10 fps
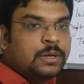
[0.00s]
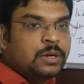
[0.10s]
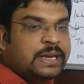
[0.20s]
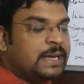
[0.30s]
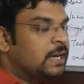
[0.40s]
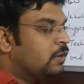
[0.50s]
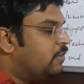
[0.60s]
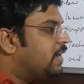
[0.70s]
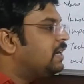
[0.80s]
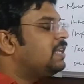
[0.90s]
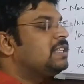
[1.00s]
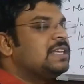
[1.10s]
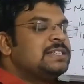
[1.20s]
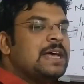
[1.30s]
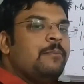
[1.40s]
Okay, we can take the
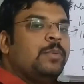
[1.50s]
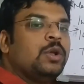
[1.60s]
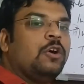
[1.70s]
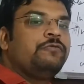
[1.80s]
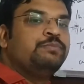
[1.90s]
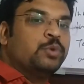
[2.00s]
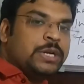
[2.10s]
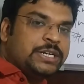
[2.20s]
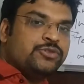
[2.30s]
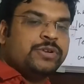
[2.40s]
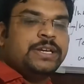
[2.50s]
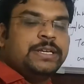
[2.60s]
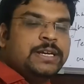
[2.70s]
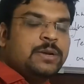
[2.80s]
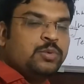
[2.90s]
example of bullet train
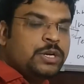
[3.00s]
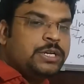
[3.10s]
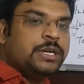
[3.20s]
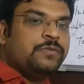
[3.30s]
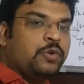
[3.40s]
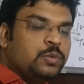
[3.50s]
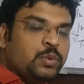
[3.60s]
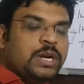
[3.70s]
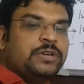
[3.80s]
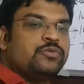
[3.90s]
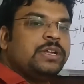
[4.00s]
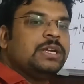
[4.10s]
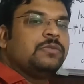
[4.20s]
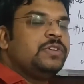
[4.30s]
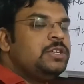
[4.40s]
here. For bullet train
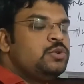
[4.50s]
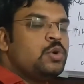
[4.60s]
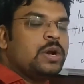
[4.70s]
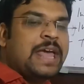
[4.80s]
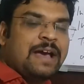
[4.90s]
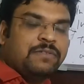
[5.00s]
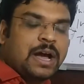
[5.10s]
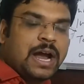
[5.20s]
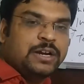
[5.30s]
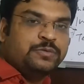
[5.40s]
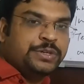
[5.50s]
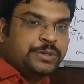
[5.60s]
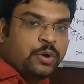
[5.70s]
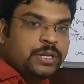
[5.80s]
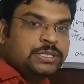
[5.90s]
we do not have a kind of
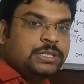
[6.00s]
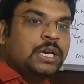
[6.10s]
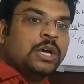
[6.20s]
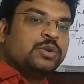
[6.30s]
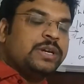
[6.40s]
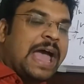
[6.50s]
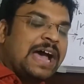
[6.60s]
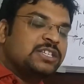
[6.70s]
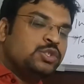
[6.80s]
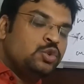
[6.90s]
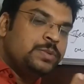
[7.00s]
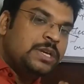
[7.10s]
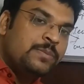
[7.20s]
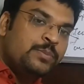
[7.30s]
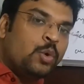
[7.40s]
technology, so it has to be
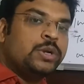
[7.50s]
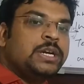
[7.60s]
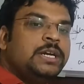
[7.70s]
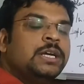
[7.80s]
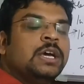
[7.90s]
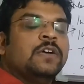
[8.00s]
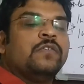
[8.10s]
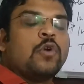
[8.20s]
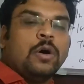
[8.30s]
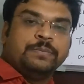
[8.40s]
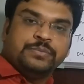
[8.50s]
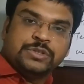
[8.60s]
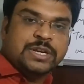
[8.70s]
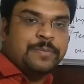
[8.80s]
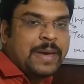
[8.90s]
imported from
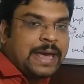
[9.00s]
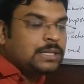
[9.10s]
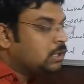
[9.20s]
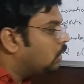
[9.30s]
Japan.